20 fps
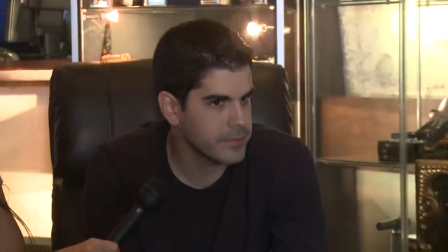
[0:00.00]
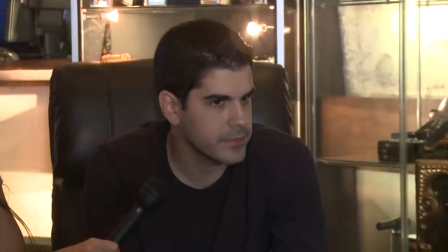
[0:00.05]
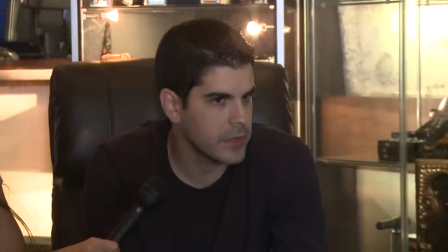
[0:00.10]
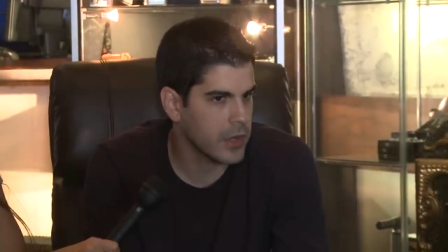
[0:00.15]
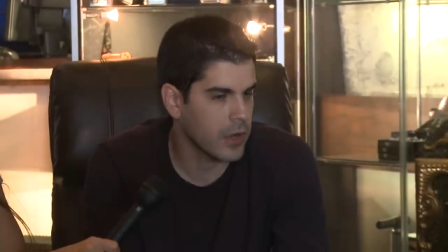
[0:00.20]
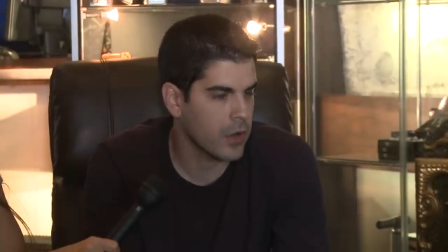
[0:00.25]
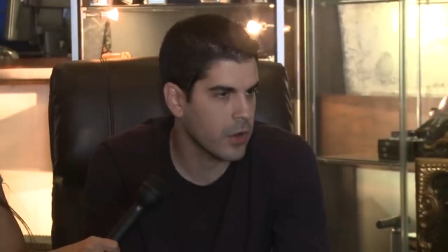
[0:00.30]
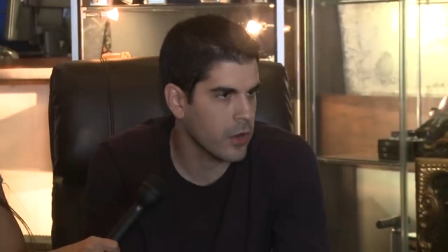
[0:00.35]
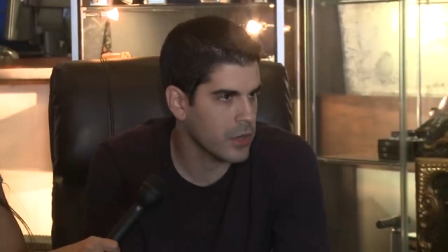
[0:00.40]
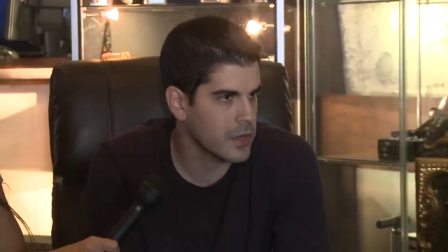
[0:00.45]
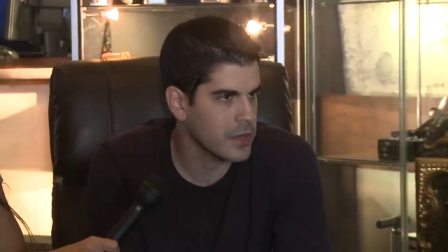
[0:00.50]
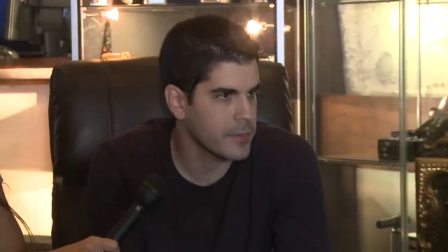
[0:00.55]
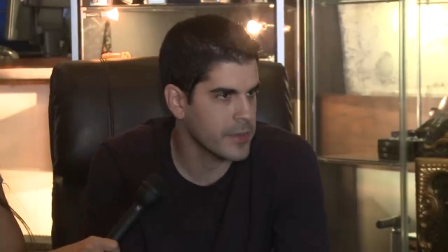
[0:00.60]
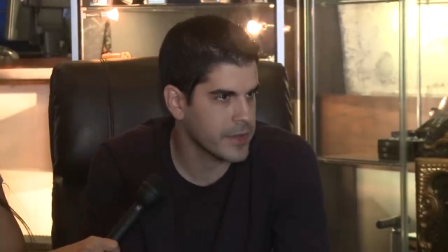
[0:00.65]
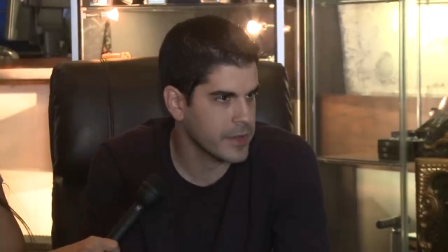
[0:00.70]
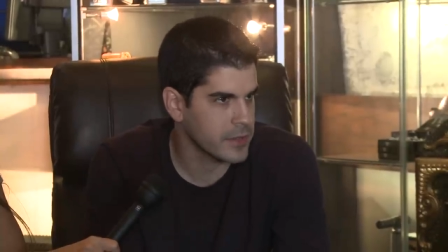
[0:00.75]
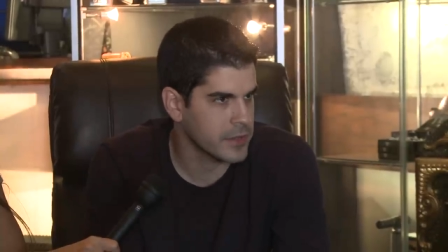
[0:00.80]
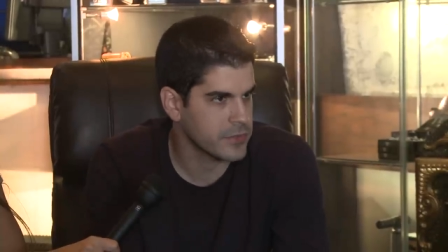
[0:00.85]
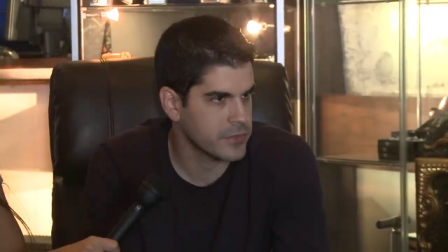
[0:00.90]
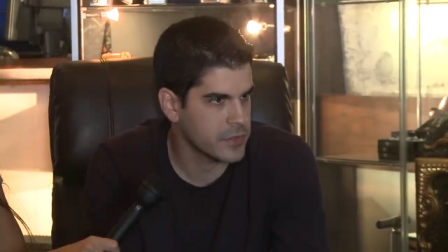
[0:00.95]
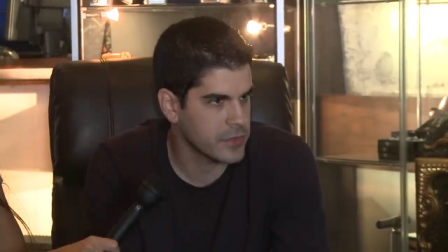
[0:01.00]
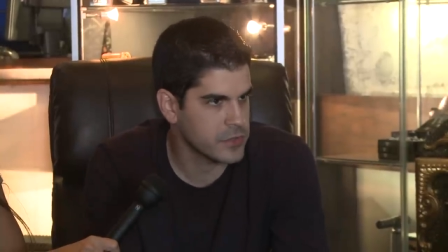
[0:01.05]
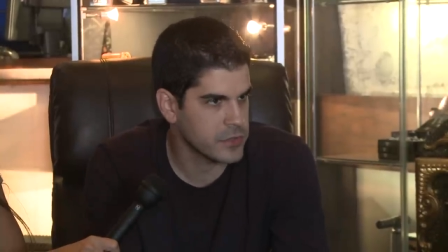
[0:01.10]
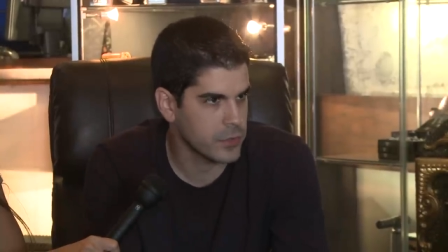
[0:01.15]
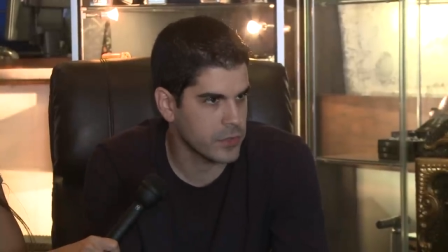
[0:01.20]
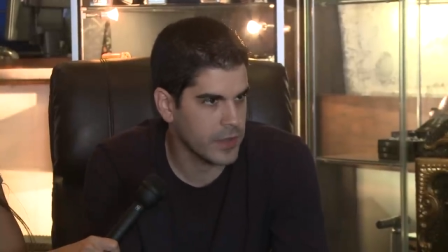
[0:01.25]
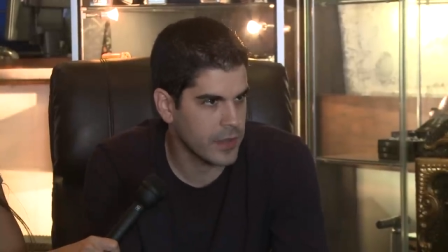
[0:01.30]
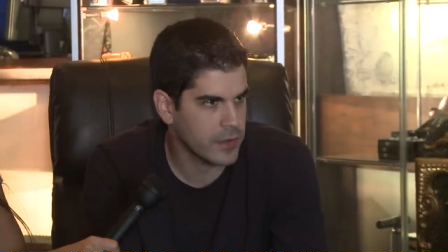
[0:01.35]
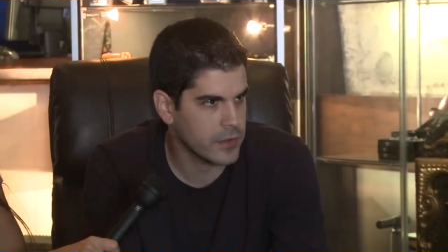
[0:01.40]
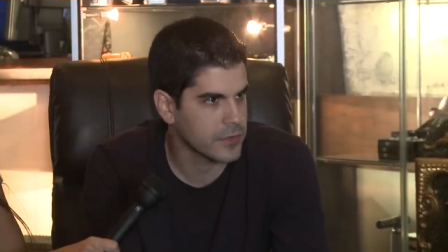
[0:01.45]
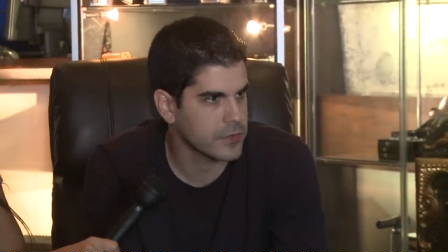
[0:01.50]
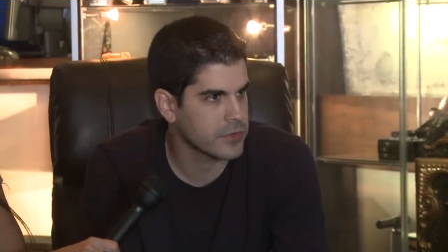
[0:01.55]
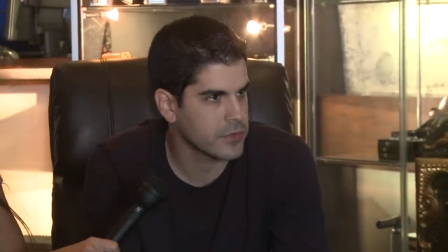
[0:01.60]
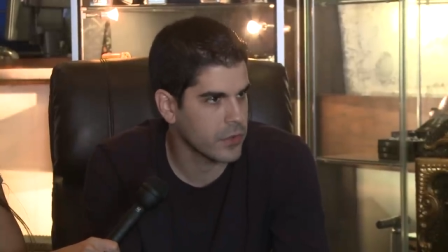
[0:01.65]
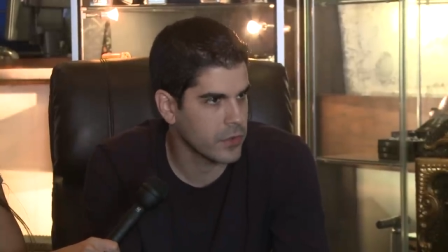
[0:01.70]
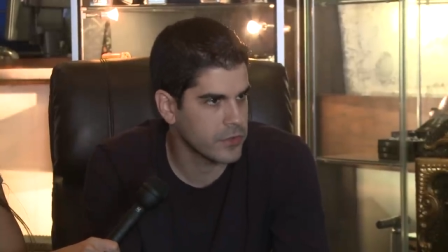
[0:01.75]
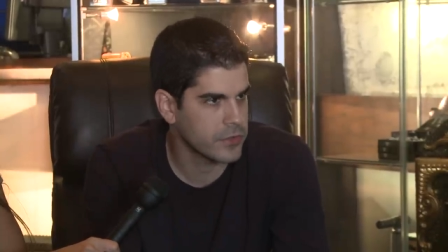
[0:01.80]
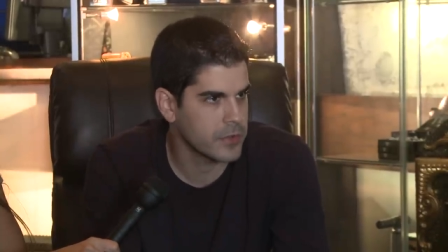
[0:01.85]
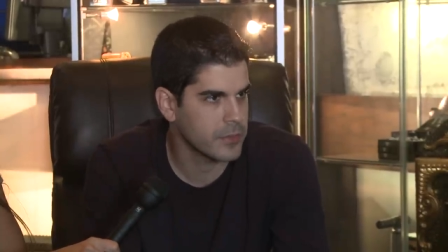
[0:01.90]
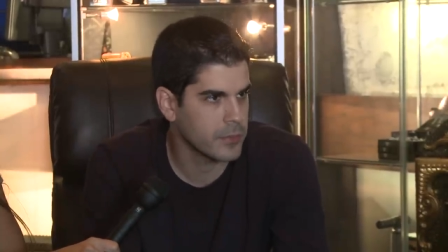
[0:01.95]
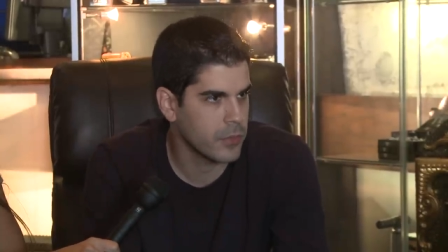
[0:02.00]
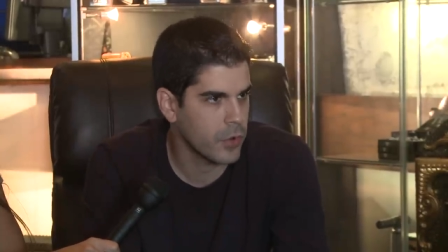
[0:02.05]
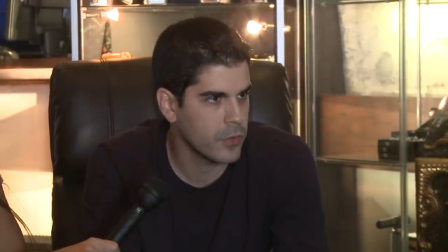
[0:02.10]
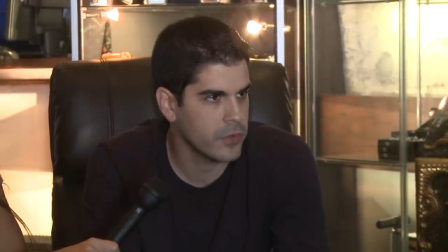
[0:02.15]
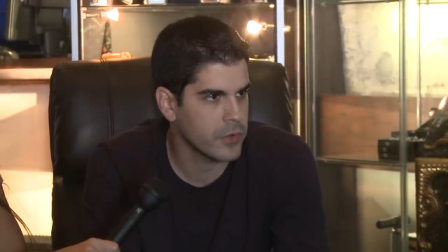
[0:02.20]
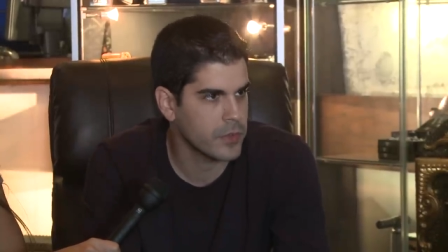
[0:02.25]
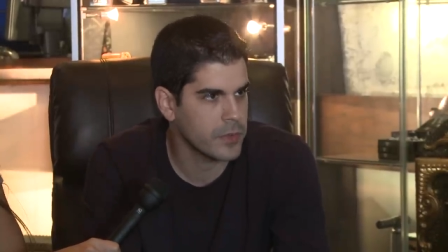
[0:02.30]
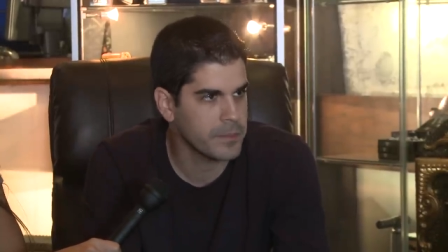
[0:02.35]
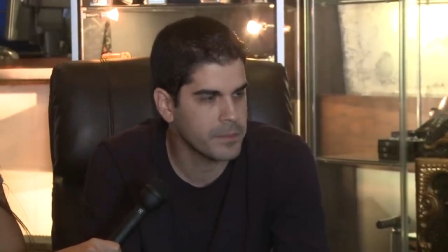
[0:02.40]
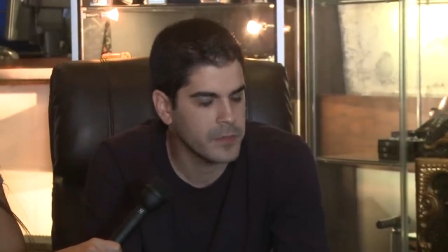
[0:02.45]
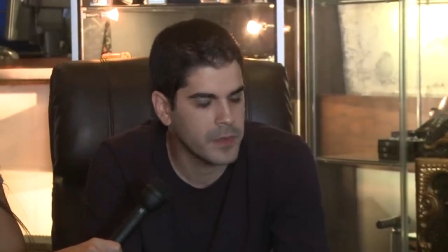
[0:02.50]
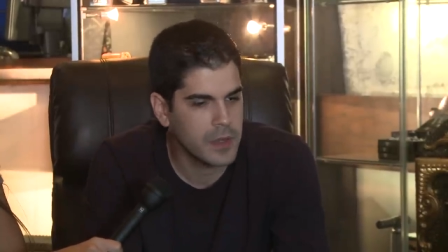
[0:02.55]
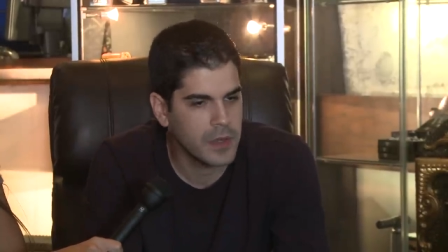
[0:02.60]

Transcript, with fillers: you know, I hardly make a decision without consulting both of them.